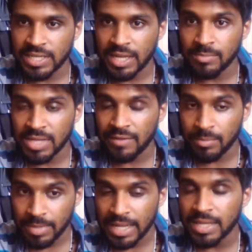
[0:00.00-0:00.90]
games. I
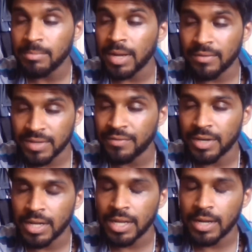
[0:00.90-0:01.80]
haven't played them, but I've
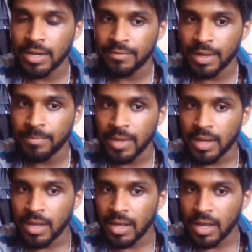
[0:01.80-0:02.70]
definitely heard of them.
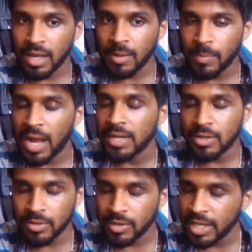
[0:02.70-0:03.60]
But I
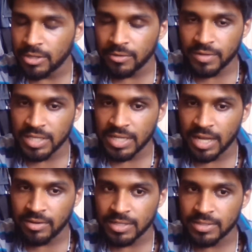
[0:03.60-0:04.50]
don't know either of these
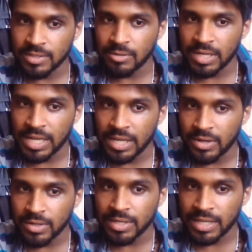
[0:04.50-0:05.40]
characters. So
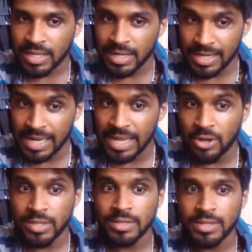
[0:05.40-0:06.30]
Leon
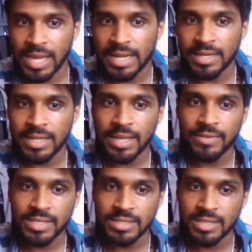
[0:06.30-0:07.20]
Kennedy
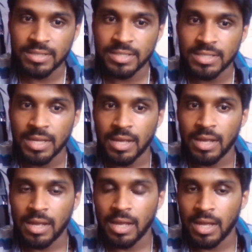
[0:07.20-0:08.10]
versus
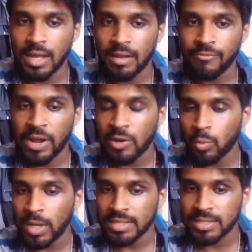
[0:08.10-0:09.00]
Frank
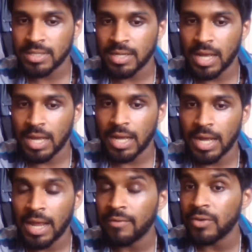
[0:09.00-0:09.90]
West.
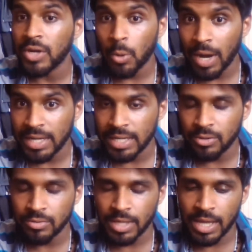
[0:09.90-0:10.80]
I have no idea
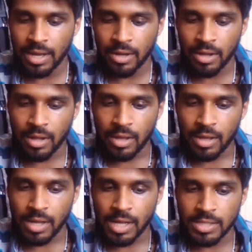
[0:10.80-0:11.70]
who they are.
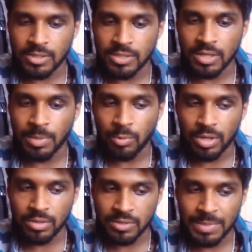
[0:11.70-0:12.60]
So it's going to be one
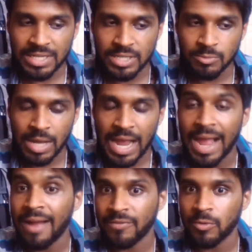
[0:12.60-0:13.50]
of those matches where I
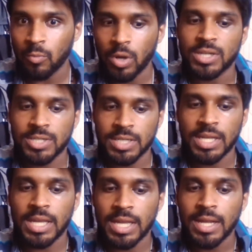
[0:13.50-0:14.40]
have to watch
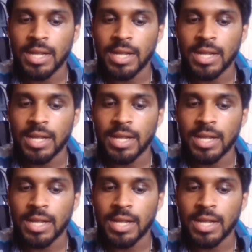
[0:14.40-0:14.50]
the